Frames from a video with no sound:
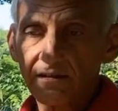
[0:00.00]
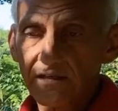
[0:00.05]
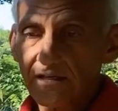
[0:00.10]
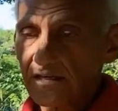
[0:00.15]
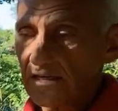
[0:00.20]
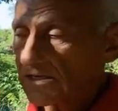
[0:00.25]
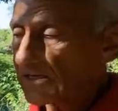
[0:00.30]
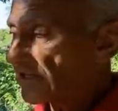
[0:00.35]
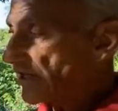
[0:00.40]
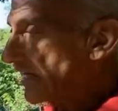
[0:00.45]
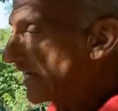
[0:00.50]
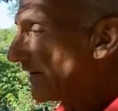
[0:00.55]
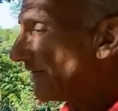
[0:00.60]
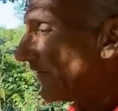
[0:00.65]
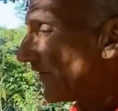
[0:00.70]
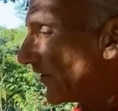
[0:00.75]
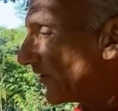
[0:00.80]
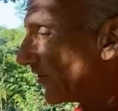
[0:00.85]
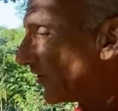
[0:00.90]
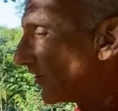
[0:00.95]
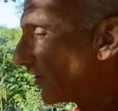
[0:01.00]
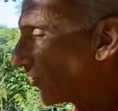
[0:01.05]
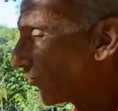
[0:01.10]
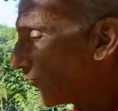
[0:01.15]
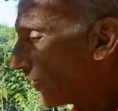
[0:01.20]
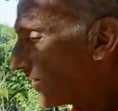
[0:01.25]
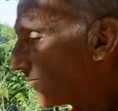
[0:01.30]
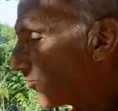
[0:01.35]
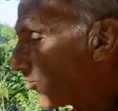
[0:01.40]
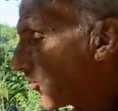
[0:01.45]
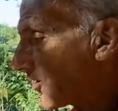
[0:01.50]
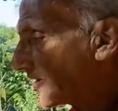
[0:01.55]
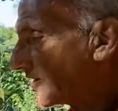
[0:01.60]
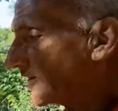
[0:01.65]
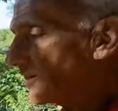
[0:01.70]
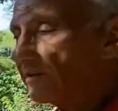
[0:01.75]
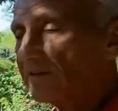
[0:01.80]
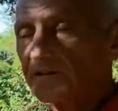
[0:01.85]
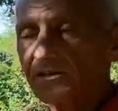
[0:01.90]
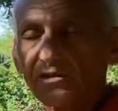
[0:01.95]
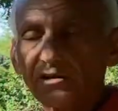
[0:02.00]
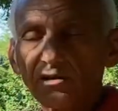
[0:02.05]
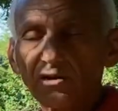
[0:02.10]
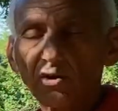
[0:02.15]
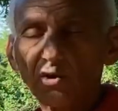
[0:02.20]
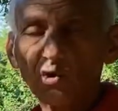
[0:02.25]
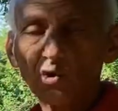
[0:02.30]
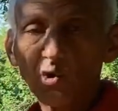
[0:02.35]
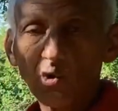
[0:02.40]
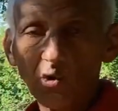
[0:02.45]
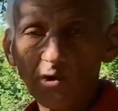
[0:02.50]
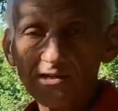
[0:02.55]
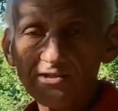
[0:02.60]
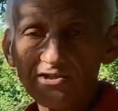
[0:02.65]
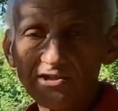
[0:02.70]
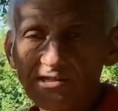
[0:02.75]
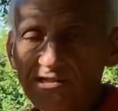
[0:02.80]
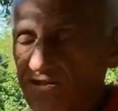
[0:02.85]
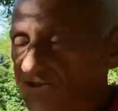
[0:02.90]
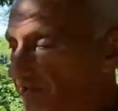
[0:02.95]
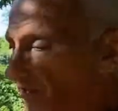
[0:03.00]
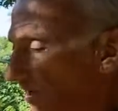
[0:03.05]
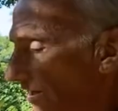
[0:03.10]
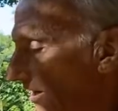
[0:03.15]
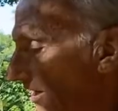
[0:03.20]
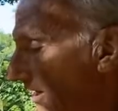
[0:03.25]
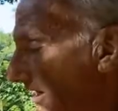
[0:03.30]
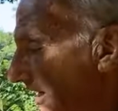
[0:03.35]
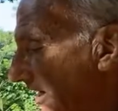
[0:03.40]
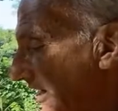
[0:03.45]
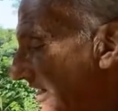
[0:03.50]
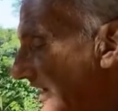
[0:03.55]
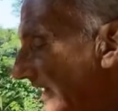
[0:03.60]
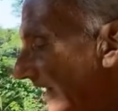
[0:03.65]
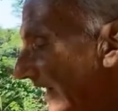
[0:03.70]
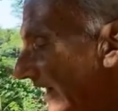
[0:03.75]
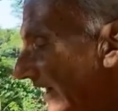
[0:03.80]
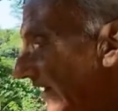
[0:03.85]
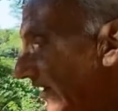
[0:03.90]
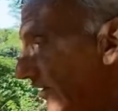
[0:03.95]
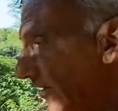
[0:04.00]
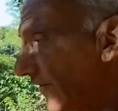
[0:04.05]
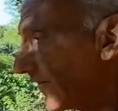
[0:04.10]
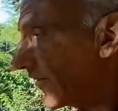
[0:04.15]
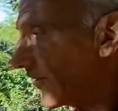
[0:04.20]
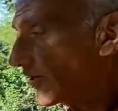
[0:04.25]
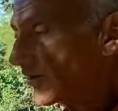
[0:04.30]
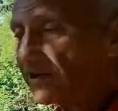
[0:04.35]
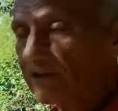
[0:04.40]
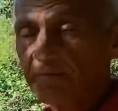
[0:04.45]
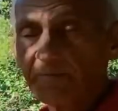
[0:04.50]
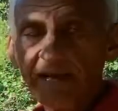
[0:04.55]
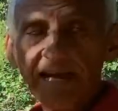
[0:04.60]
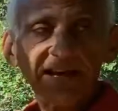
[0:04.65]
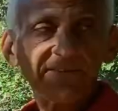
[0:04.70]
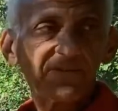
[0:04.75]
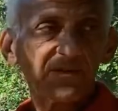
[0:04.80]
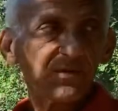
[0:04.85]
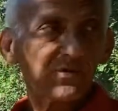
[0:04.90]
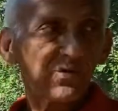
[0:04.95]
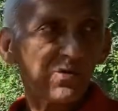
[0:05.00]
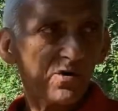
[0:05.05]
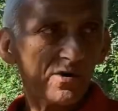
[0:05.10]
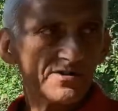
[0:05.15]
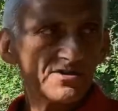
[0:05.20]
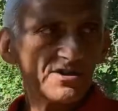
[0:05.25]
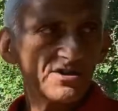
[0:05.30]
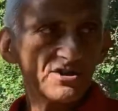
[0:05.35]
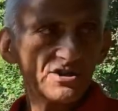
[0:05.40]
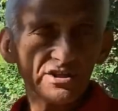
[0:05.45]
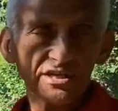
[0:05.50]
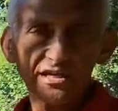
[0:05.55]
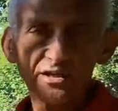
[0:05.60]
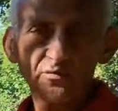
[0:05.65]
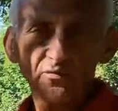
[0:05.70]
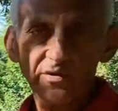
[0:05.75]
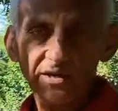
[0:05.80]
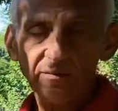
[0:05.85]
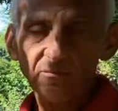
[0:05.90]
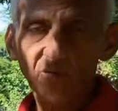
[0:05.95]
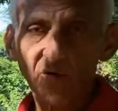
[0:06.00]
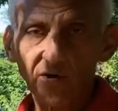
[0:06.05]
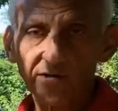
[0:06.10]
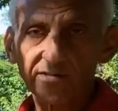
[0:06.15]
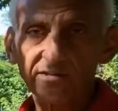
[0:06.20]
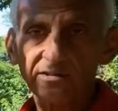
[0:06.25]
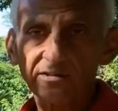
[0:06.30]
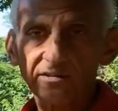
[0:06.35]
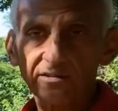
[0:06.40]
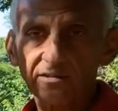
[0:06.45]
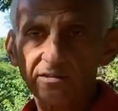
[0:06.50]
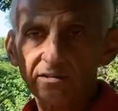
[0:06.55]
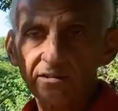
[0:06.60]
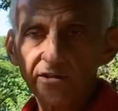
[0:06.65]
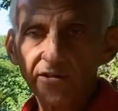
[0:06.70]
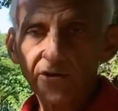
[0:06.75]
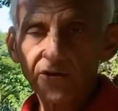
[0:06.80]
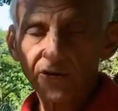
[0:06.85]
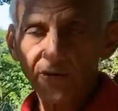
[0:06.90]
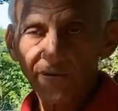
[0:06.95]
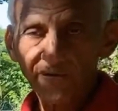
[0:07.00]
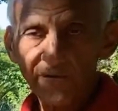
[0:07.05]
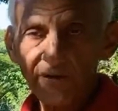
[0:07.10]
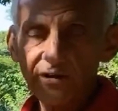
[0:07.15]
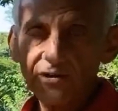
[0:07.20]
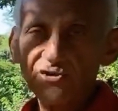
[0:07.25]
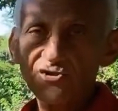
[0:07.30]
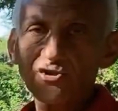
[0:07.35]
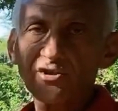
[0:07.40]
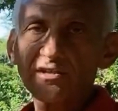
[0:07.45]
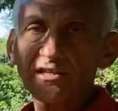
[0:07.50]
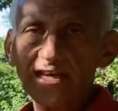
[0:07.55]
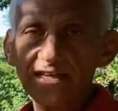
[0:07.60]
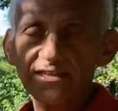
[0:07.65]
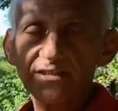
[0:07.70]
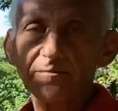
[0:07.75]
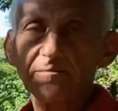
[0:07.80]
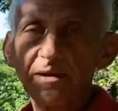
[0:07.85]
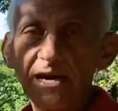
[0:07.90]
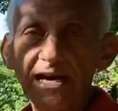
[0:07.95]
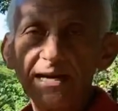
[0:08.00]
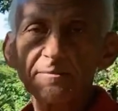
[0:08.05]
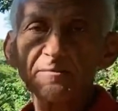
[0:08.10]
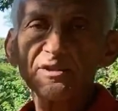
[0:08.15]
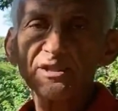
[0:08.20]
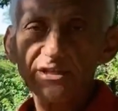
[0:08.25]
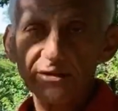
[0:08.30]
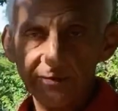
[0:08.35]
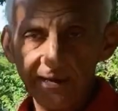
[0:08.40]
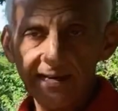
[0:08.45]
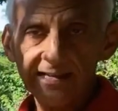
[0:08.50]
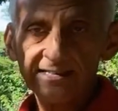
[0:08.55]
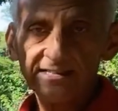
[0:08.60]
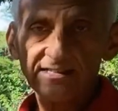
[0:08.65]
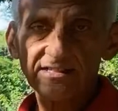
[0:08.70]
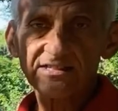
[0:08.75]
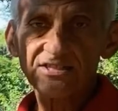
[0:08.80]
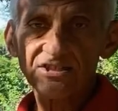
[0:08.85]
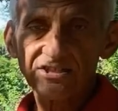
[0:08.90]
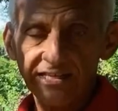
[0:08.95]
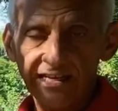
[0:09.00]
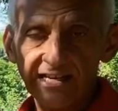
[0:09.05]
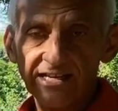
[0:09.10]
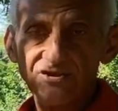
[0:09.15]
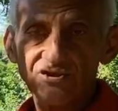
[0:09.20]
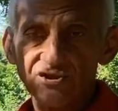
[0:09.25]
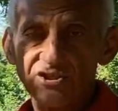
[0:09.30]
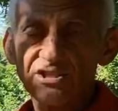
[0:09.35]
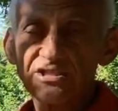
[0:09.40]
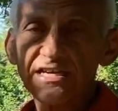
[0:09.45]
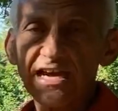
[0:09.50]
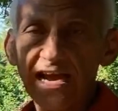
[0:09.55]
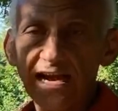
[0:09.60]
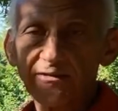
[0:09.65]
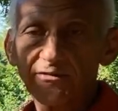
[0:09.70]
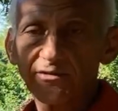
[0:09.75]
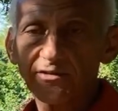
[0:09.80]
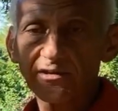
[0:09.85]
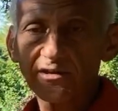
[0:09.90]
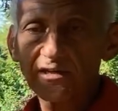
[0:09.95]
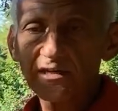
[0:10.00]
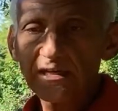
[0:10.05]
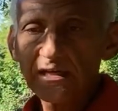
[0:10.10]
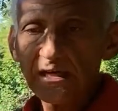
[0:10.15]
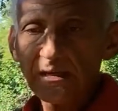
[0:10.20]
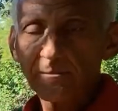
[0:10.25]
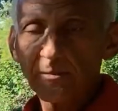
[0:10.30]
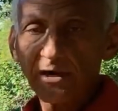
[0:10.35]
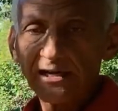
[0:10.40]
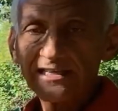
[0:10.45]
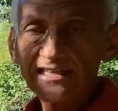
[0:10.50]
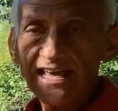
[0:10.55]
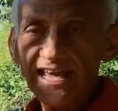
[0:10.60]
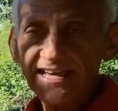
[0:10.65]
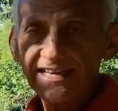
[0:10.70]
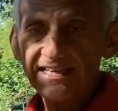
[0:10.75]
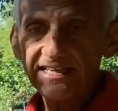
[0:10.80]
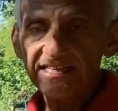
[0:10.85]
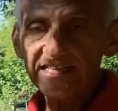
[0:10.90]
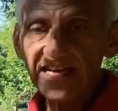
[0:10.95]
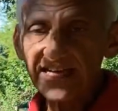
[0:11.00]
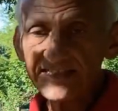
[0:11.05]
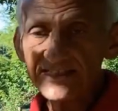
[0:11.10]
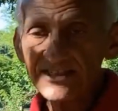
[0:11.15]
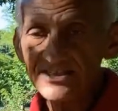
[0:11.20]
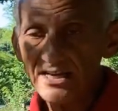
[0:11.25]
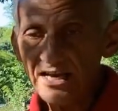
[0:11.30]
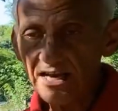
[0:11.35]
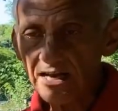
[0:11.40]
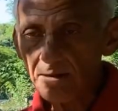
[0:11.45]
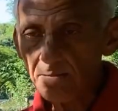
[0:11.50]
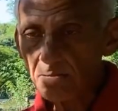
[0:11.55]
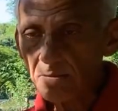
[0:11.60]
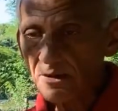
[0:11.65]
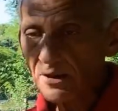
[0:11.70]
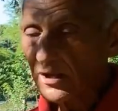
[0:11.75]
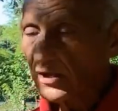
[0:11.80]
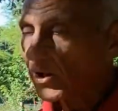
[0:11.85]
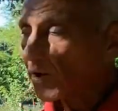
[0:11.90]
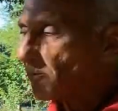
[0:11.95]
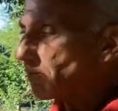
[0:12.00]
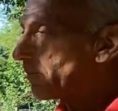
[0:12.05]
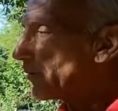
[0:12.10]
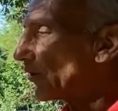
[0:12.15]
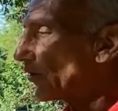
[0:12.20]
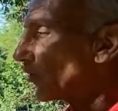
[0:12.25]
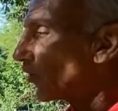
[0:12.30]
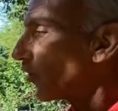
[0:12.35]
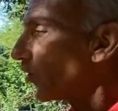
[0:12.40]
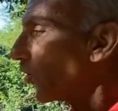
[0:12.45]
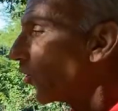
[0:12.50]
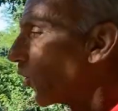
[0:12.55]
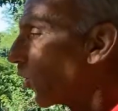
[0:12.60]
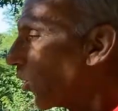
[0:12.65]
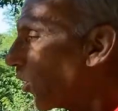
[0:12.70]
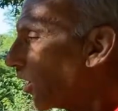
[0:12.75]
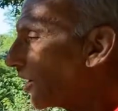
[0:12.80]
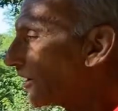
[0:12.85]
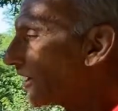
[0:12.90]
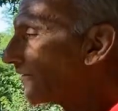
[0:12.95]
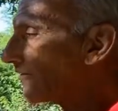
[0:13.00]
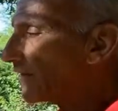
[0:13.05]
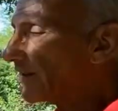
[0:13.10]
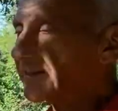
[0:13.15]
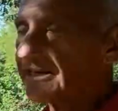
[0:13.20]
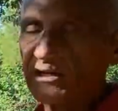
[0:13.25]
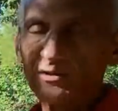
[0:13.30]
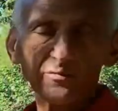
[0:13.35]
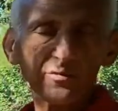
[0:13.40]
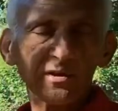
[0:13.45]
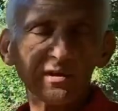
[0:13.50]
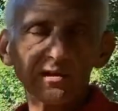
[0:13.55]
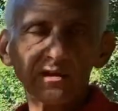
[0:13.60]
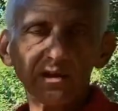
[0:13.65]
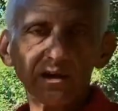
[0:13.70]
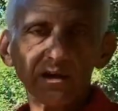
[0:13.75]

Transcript: The vertical reboiler causes, the vertical baffle causes the reboiler to function like the bottom theoretical stage of the tower by taking not some, but all of the liquid